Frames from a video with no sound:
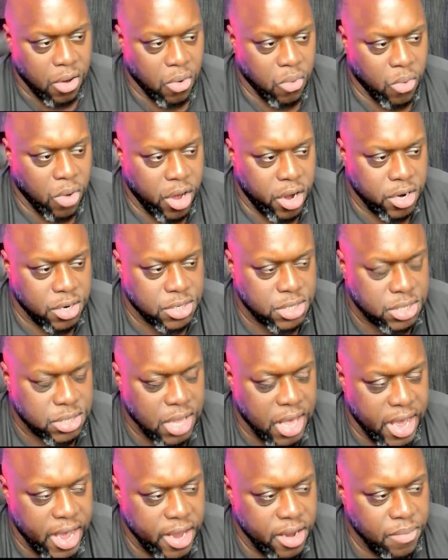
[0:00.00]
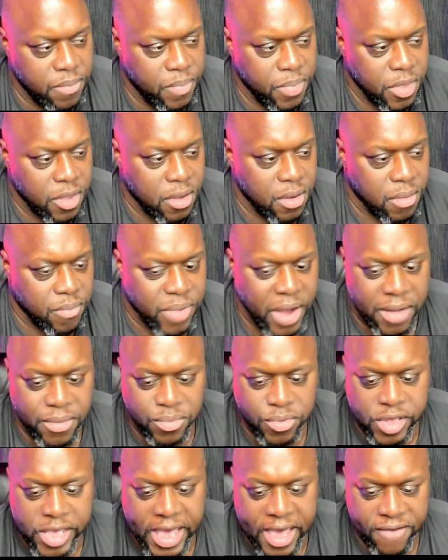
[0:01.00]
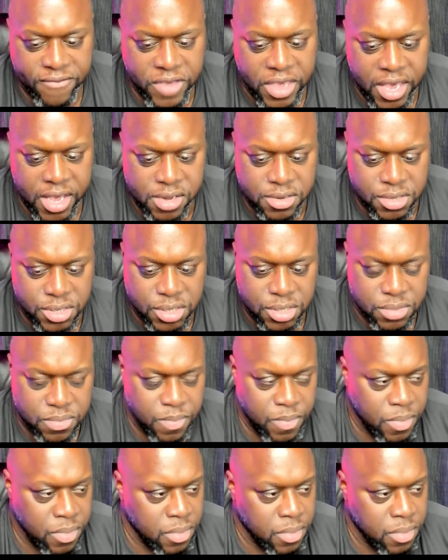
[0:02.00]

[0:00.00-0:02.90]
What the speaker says: a water slide probably have kids.